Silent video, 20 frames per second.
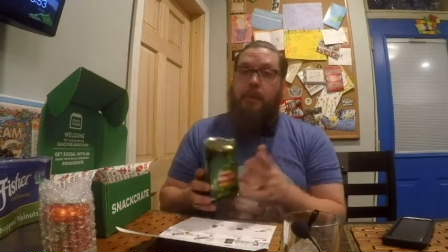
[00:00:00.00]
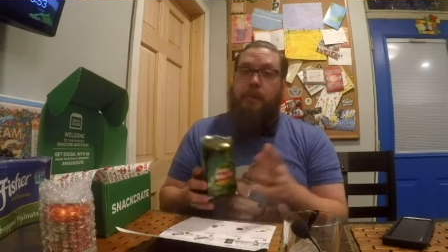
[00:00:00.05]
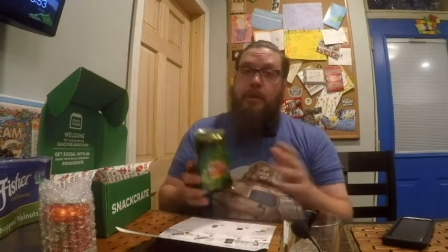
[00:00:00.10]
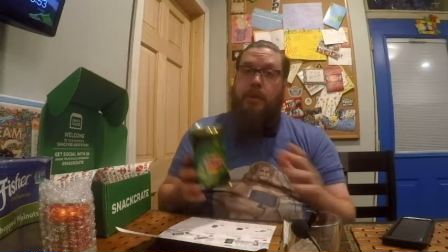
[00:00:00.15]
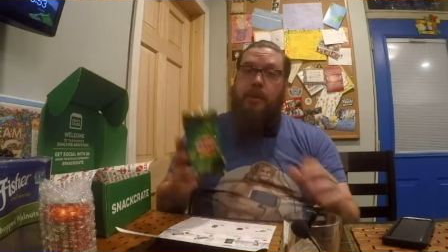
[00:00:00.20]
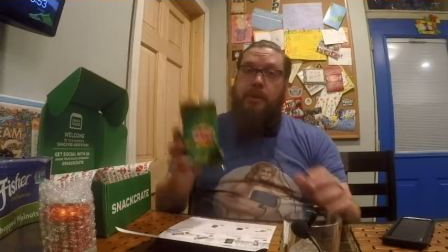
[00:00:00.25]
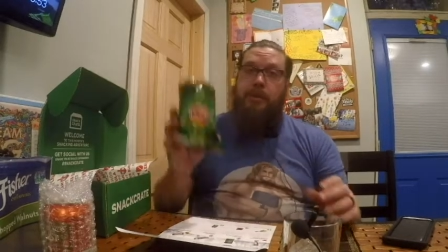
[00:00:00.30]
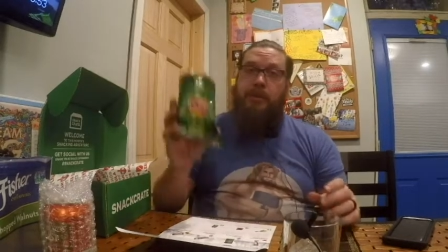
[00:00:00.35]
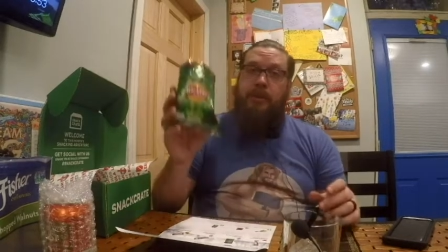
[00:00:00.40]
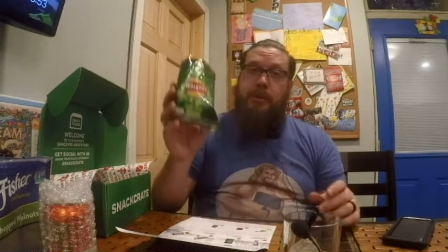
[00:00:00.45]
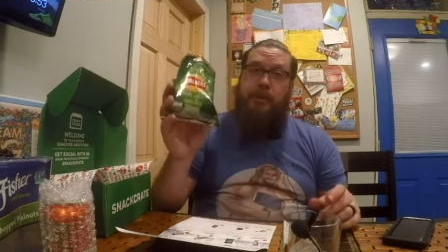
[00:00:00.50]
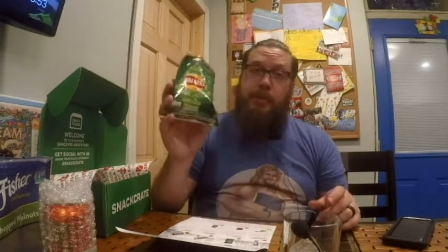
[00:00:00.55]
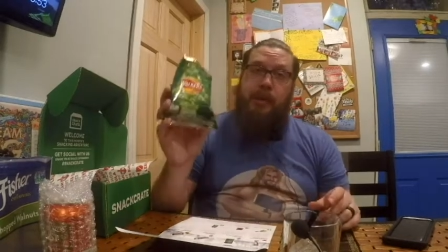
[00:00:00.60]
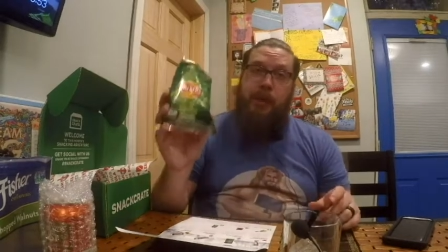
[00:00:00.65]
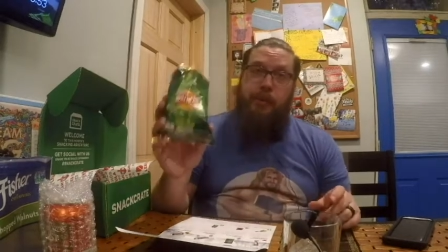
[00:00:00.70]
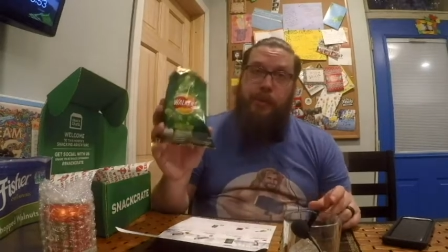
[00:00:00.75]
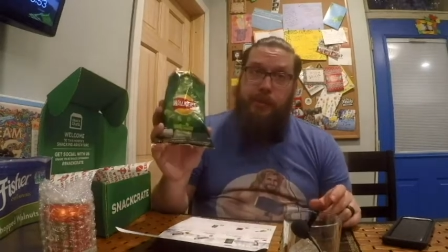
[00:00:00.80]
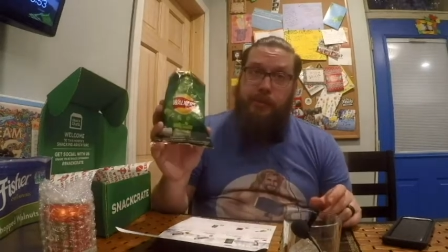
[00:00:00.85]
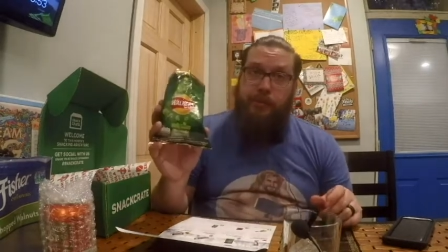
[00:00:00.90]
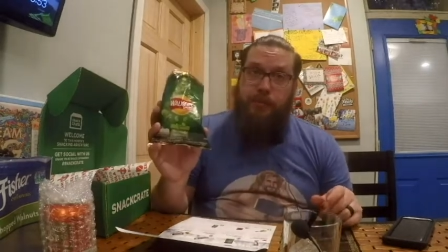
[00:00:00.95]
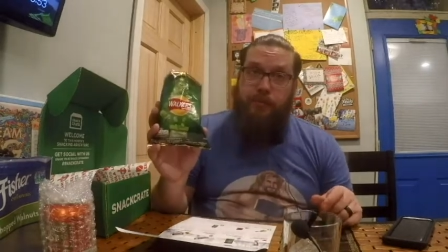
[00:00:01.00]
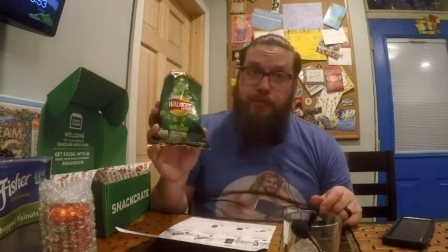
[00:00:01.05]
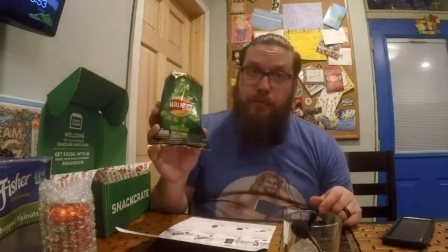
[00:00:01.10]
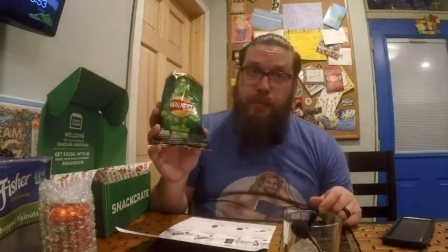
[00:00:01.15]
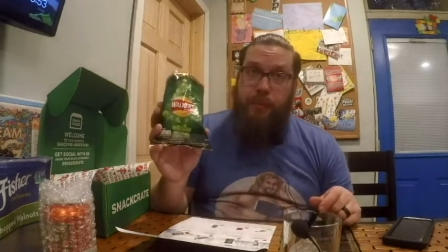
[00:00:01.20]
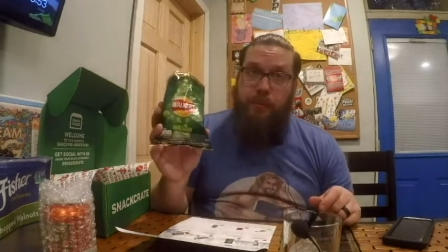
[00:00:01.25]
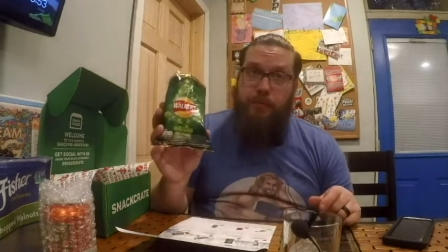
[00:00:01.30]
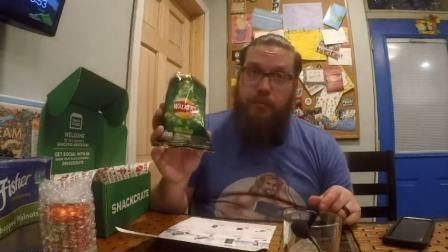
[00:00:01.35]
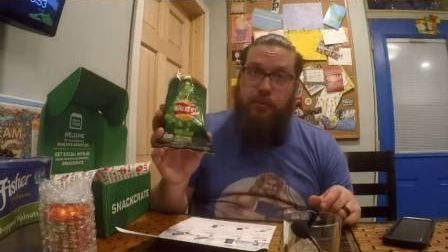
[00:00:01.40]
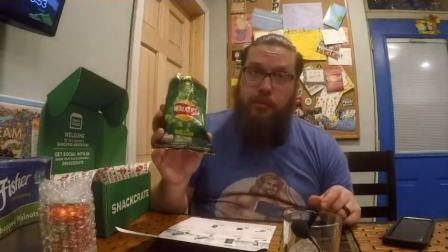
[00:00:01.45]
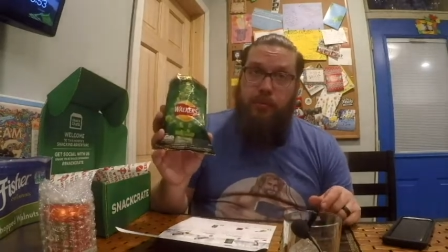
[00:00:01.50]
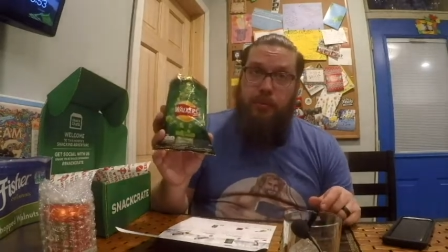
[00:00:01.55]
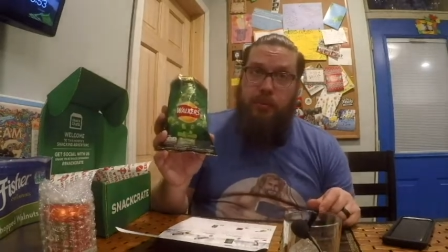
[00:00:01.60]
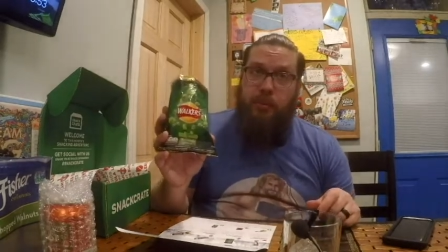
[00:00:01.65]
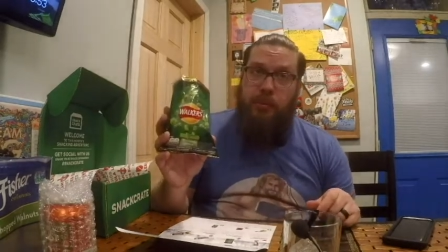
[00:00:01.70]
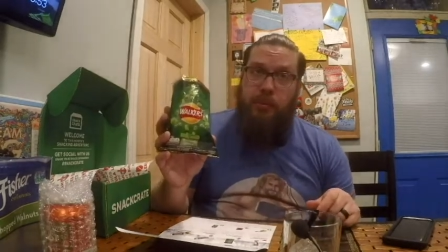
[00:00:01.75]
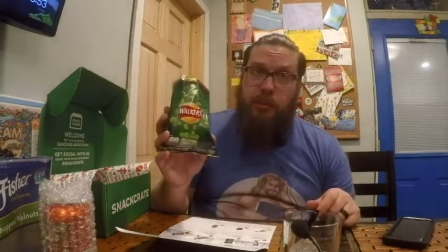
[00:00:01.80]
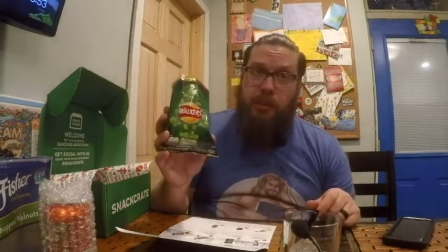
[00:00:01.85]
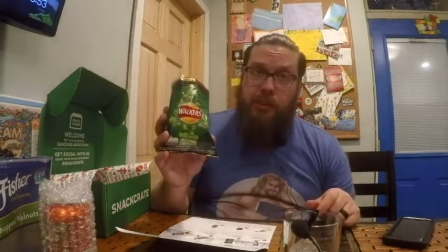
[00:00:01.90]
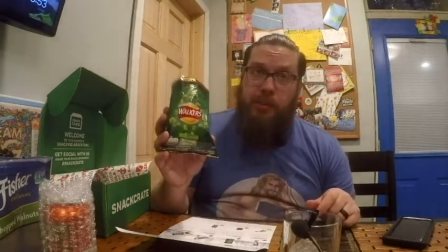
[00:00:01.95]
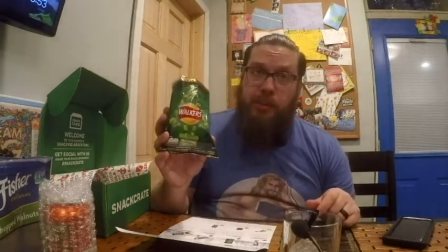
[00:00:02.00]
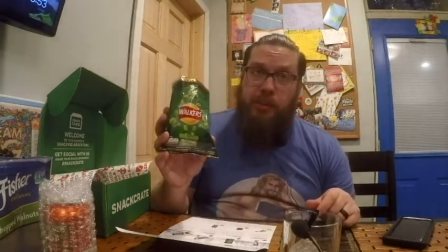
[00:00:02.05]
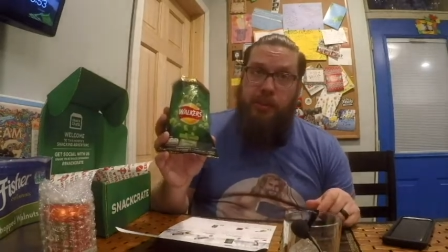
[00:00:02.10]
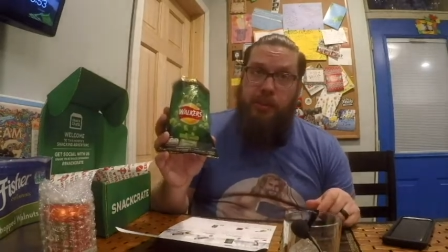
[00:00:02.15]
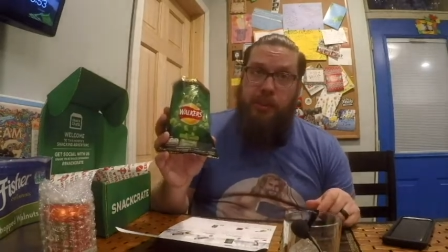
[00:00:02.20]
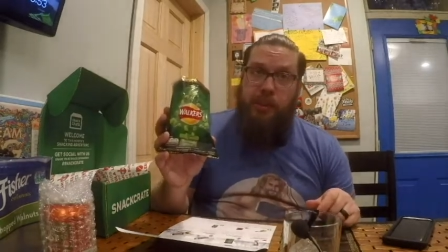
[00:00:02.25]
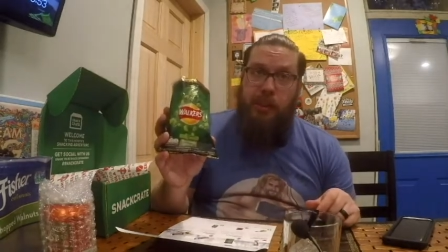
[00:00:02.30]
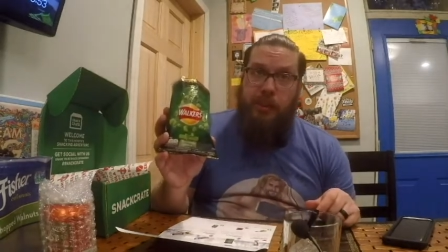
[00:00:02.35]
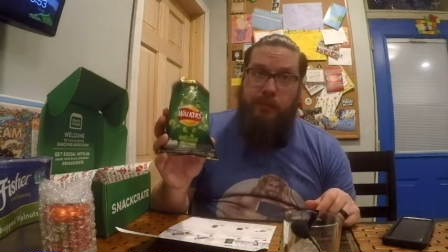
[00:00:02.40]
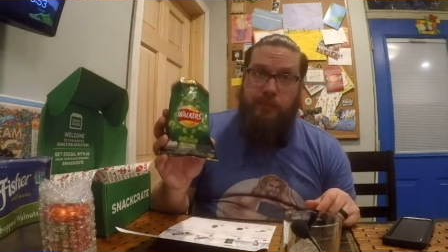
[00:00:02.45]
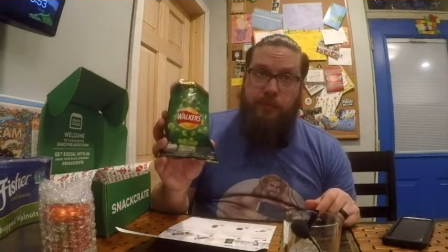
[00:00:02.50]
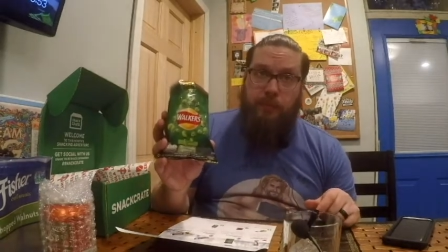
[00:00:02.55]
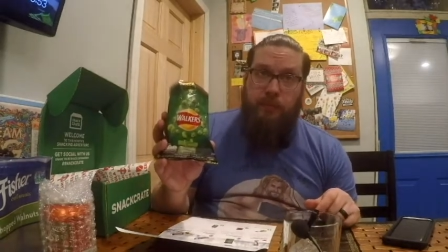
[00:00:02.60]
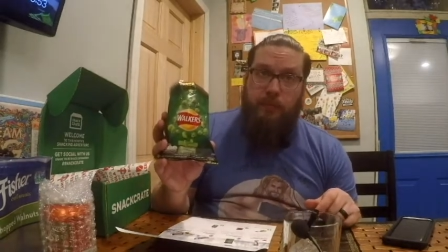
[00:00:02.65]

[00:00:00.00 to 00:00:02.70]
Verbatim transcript: but also something I wouldn't typically eat.